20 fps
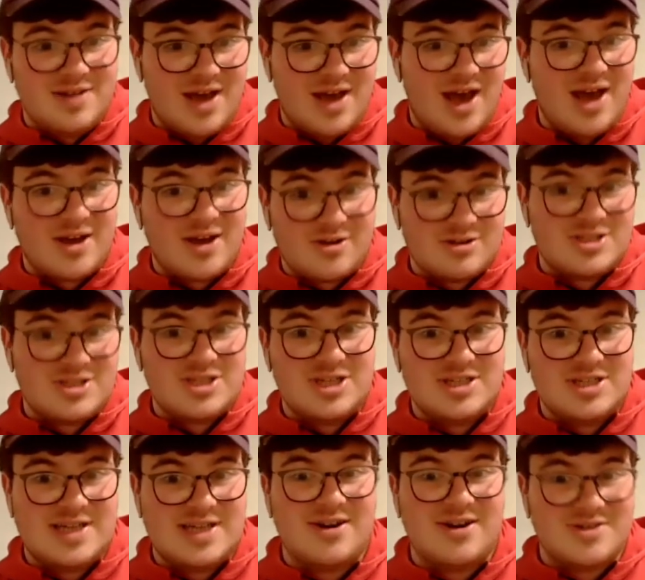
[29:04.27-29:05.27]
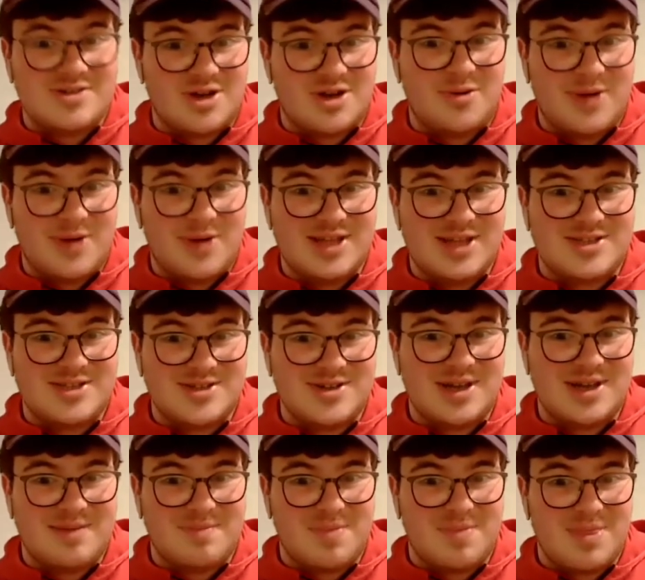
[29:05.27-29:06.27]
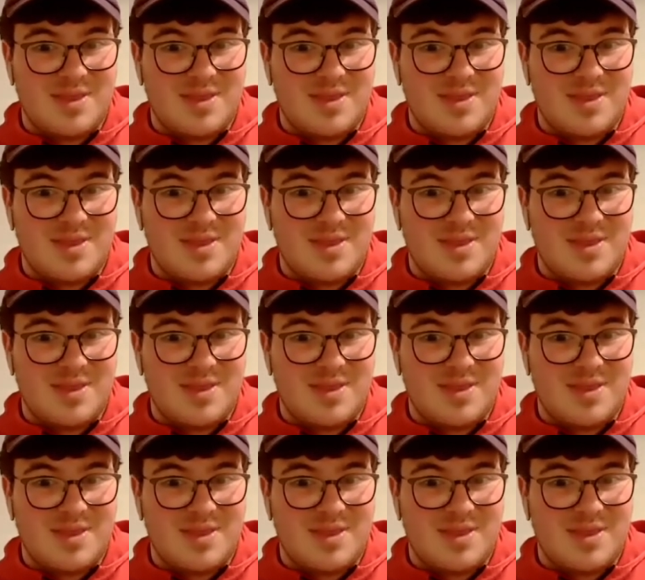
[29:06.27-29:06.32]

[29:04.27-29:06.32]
Christian Darrisaw where they took him.